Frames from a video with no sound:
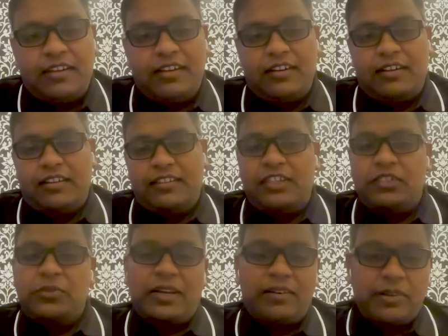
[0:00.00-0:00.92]

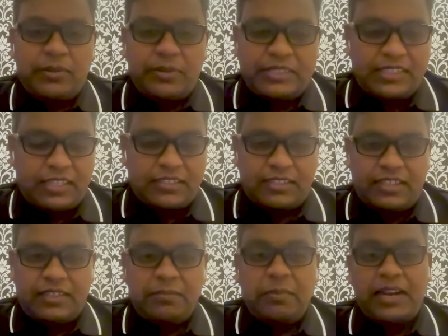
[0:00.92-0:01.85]
That's what everyone says,
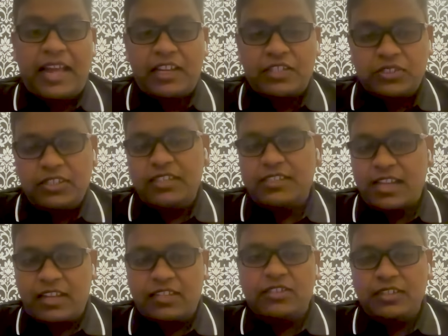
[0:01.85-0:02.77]
right? But actually, it's
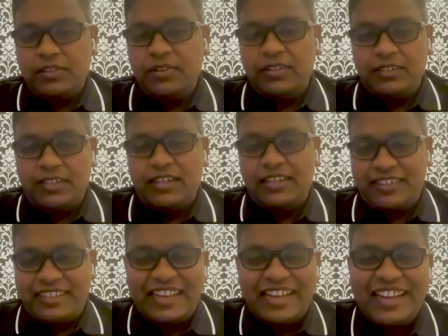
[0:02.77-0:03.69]
actually going really
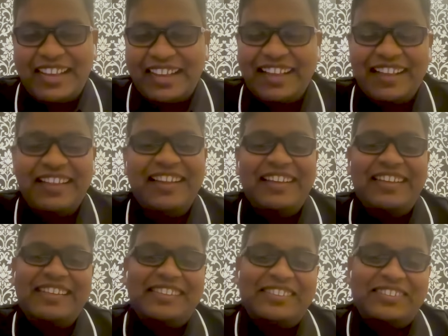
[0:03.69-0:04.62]
great.
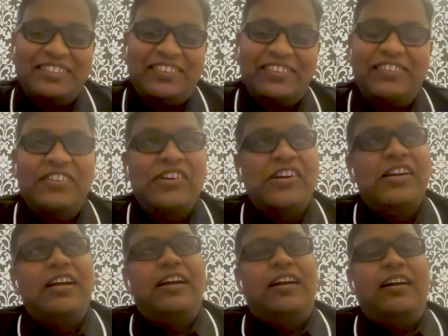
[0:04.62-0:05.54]
So
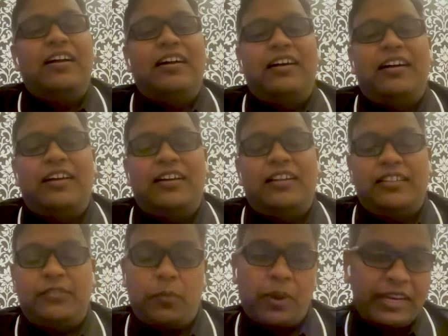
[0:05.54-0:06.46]
why
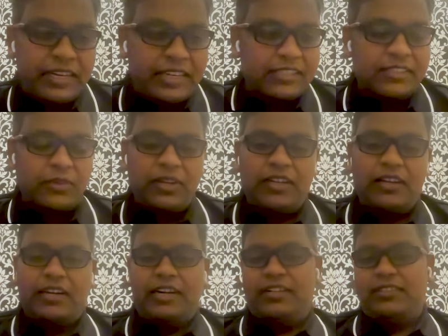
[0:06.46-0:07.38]
it is going
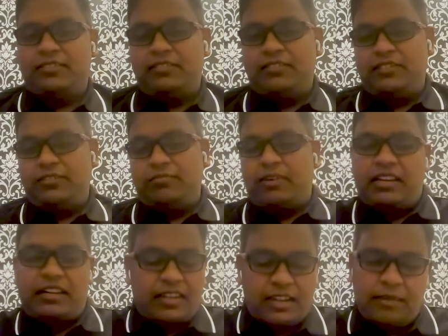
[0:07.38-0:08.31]
great? So
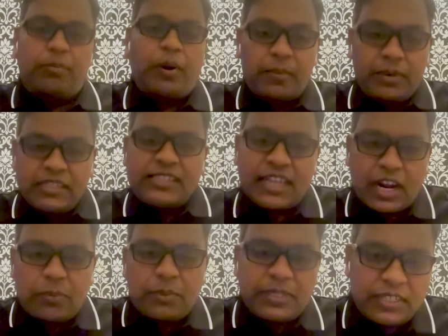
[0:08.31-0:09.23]
I'll
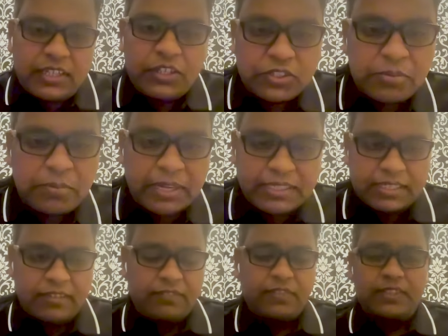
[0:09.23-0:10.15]
start with introducing
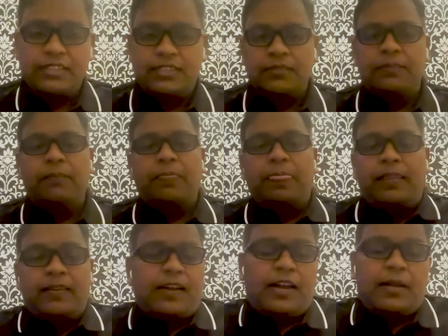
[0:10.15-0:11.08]
myself first.
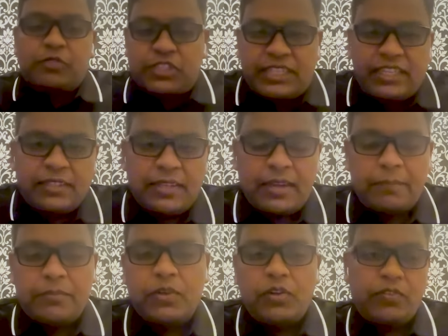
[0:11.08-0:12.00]
I'm Srini.
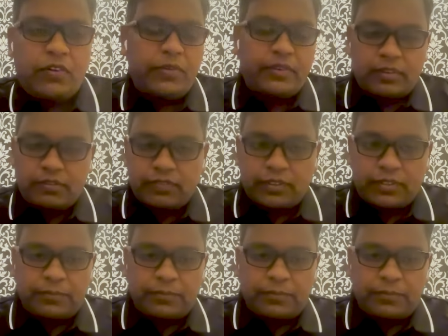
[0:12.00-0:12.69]
I'm co-founder of